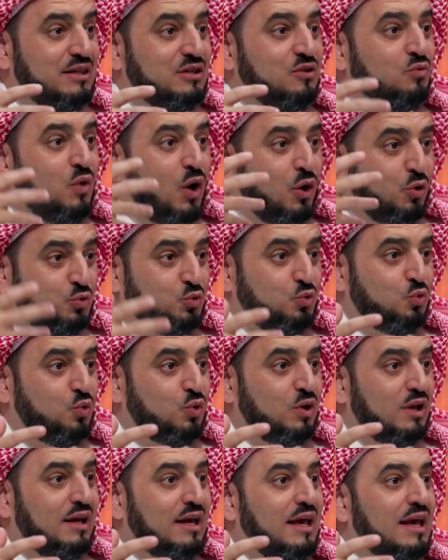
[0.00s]
influence
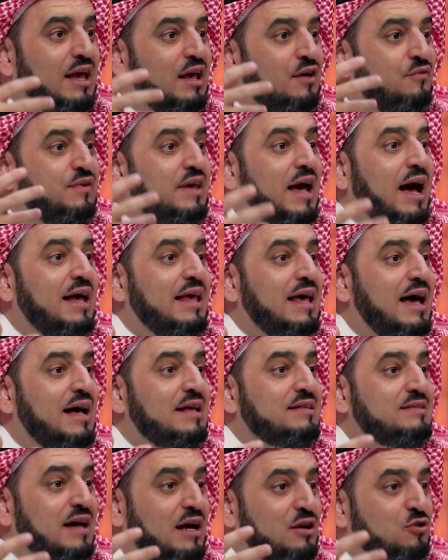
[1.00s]
and continuity
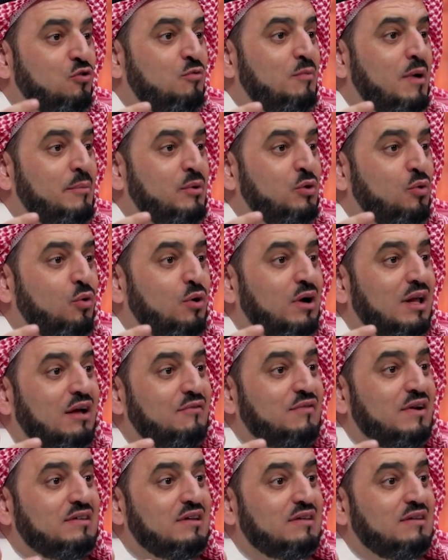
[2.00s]
in the lives of other
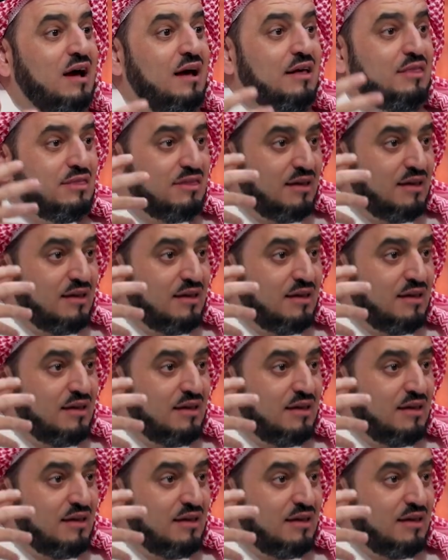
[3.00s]
nations.